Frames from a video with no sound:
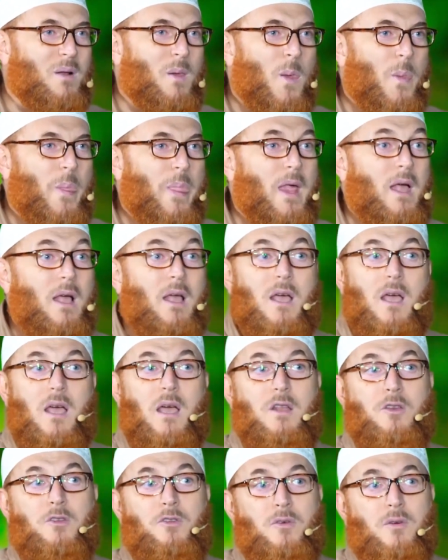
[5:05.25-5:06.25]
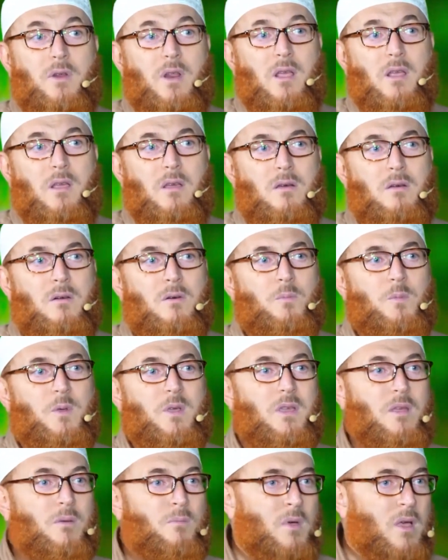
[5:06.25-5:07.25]
Mm. And during her
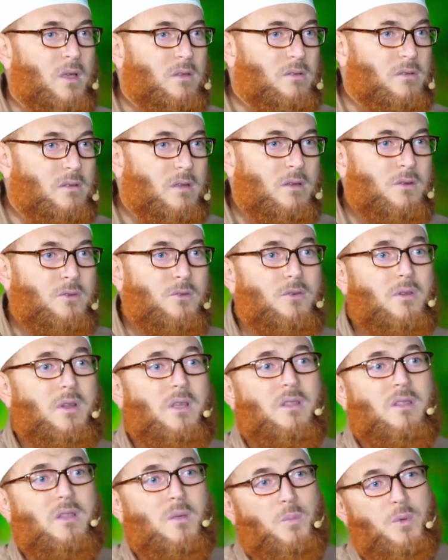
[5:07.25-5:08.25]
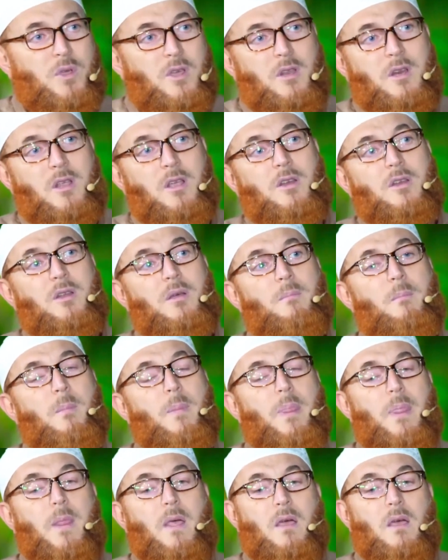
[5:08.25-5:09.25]
PMS and during the period,
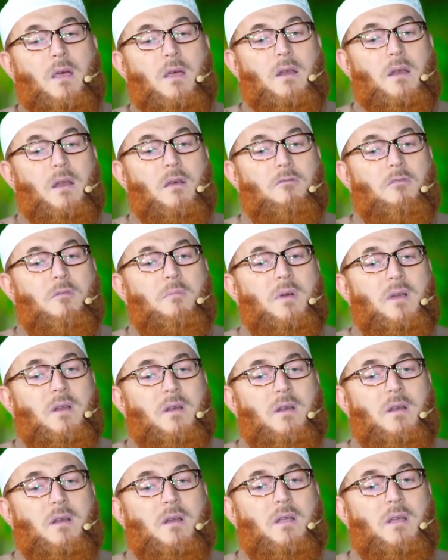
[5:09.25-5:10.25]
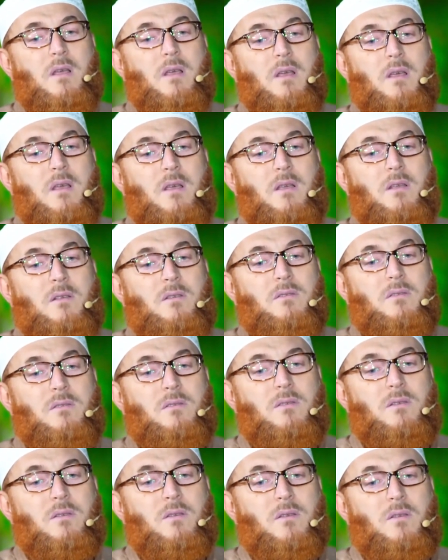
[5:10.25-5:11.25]
the woman
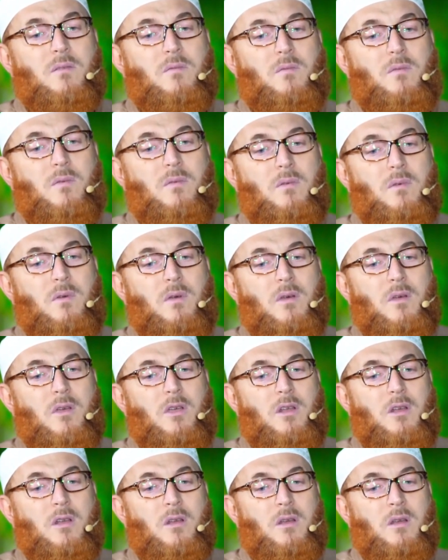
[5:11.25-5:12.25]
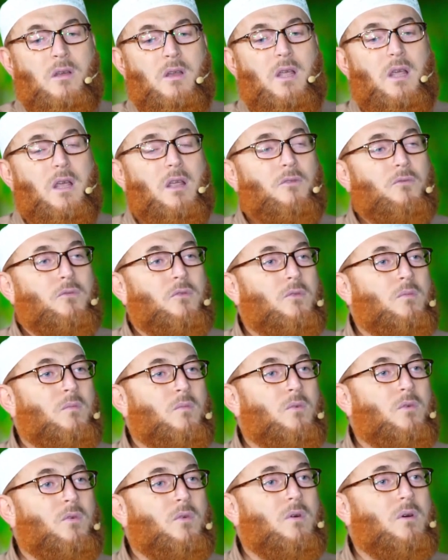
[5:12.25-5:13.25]
is uh, in need for
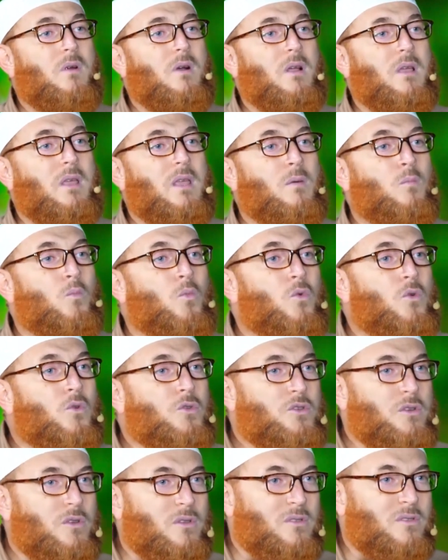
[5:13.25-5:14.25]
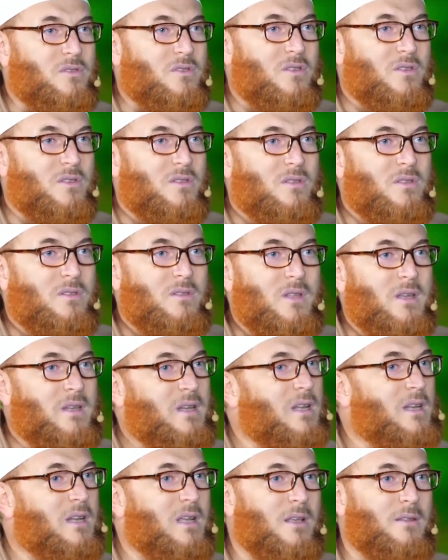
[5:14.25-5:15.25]
more emotions
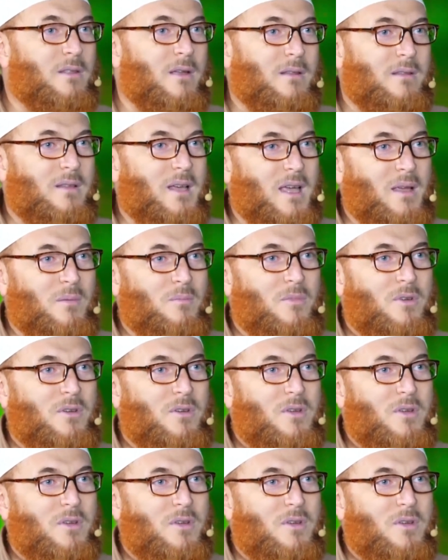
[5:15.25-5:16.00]
than any other time.